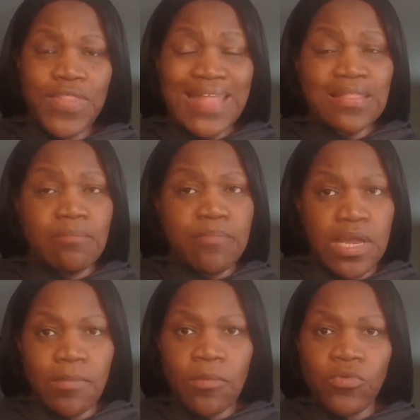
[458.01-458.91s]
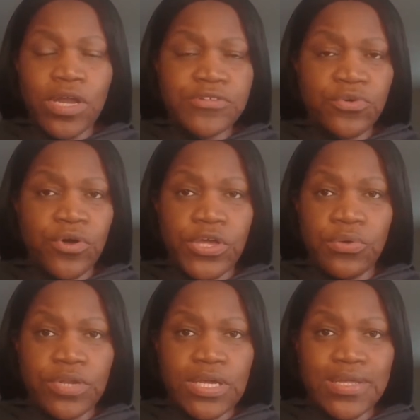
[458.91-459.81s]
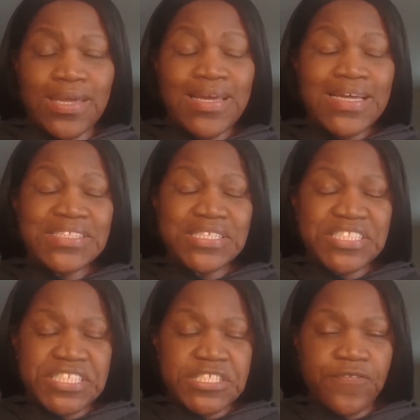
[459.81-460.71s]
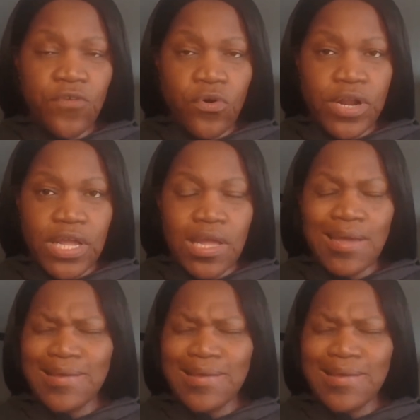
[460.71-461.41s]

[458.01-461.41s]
that the minimum credit score you need is a 640.